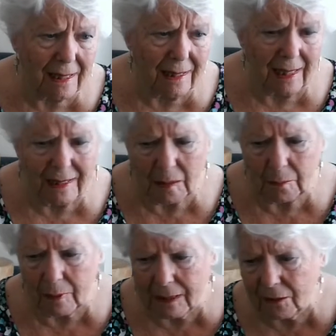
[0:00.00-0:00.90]

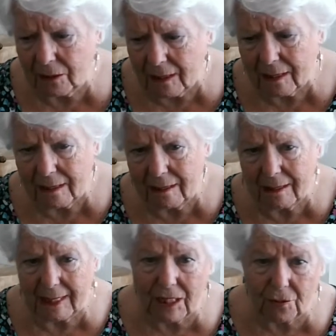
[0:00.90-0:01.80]
antibiotics and
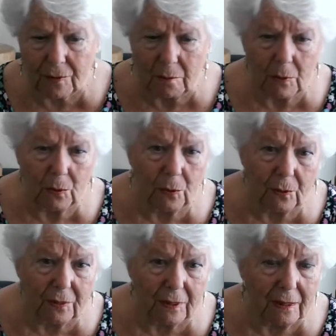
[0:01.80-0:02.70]
things
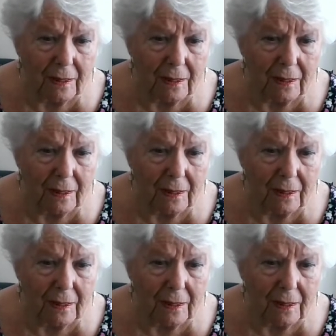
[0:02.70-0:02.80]
removed, and